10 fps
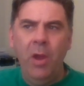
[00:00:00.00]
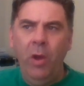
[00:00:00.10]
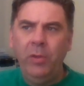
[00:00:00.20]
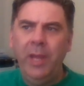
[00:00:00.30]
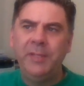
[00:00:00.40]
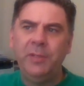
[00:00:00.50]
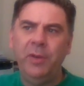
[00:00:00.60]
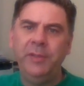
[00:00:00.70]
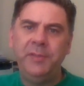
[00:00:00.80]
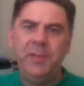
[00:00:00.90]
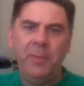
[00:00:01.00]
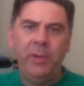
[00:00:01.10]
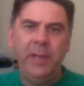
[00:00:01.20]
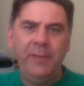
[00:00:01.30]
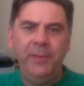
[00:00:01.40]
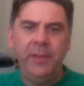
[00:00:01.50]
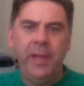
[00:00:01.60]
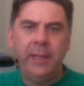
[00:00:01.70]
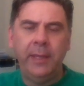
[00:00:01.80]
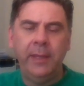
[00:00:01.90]
Okay, so in summary, I feel
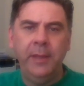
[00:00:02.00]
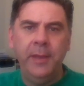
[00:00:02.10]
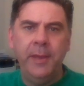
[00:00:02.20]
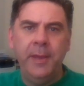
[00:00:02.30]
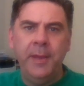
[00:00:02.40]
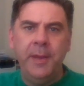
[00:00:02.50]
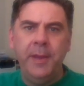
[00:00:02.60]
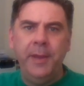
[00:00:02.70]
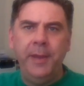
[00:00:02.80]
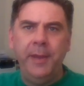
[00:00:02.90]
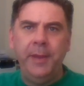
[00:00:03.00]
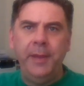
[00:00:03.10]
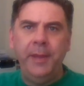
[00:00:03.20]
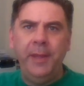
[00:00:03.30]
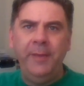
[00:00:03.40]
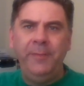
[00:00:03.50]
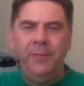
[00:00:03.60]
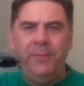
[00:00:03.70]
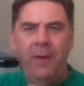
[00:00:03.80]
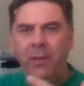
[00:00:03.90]
like if you
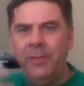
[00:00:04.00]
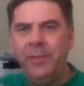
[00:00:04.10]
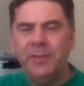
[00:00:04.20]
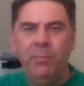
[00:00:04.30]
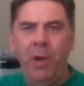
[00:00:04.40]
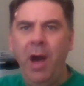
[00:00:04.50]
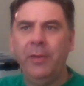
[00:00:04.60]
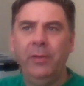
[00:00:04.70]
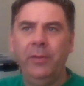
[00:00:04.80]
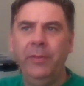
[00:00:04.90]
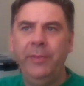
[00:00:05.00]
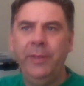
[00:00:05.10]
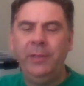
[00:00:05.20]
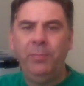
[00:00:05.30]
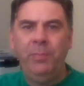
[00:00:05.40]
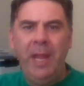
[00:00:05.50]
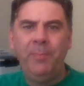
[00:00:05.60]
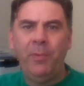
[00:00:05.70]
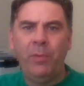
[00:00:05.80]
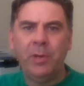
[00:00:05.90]
follow this model, then your
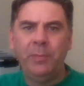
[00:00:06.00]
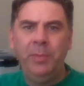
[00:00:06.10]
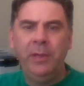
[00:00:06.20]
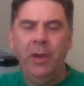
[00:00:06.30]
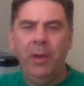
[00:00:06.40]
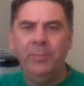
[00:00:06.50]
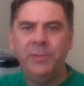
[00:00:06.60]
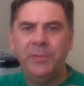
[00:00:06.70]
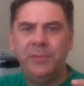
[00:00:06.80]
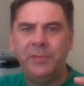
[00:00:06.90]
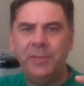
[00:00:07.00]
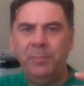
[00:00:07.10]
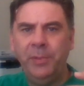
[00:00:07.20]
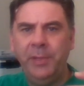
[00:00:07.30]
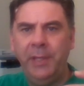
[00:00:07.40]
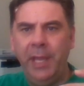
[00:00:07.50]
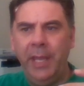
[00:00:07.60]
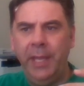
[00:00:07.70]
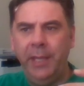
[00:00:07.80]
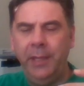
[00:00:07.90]
paperwork becomes simply
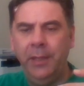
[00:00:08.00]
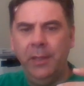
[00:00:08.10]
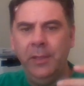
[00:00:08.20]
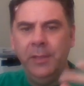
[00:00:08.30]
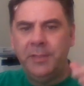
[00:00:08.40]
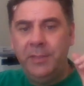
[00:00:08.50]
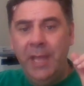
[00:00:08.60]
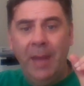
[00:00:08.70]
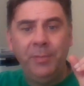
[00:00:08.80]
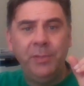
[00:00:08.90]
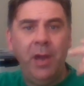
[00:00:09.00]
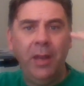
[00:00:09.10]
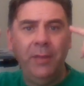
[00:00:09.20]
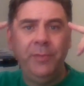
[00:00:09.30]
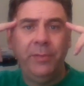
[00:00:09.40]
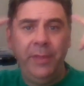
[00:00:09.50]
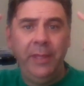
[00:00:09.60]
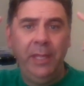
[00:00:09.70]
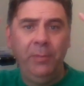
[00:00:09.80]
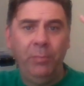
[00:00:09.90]
a snapshot of your
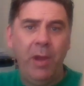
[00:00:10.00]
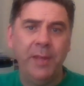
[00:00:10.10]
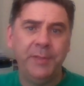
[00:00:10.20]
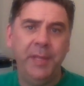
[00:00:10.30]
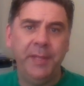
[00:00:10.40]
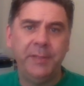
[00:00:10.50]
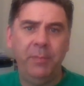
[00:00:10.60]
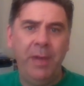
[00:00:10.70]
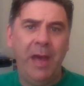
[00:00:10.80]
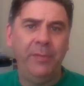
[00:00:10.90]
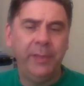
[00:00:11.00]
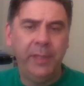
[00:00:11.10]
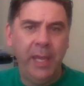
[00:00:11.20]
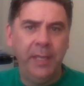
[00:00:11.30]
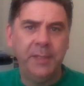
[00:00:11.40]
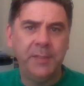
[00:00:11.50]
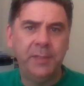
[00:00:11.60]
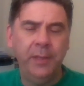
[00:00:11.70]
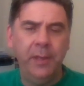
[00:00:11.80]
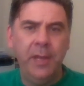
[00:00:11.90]
thinking process about the case
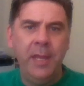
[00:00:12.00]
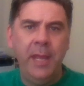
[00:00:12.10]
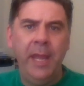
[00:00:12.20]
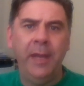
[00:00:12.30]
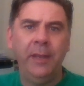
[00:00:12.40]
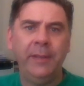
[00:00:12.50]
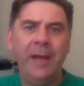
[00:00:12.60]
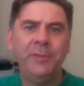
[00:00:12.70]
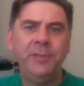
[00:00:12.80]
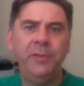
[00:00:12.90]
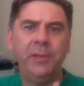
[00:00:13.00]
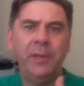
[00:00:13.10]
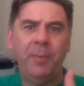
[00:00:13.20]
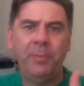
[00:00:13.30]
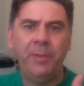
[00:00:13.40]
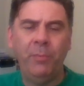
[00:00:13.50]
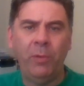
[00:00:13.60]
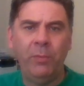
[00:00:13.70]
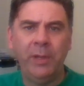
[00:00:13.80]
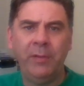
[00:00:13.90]
and allows you to come up with a
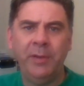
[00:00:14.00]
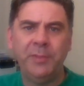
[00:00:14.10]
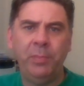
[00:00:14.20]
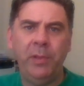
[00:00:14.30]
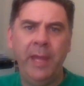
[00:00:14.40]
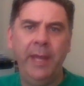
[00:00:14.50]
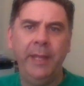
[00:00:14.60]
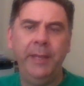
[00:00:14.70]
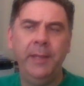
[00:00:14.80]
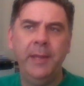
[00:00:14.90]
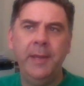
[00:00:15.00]
more rigorous plan.